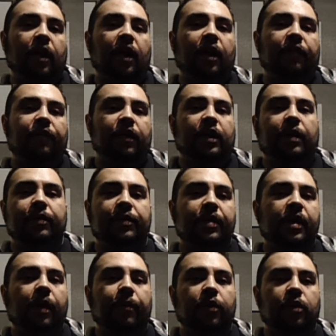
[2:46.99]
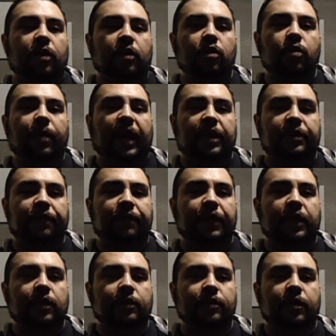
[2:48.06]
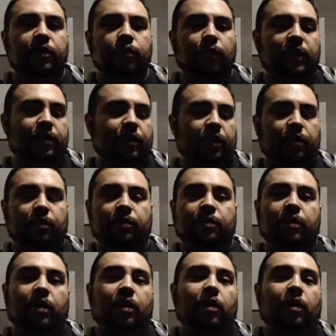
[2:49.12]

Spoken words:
of the WCW Galoob action figures was there's,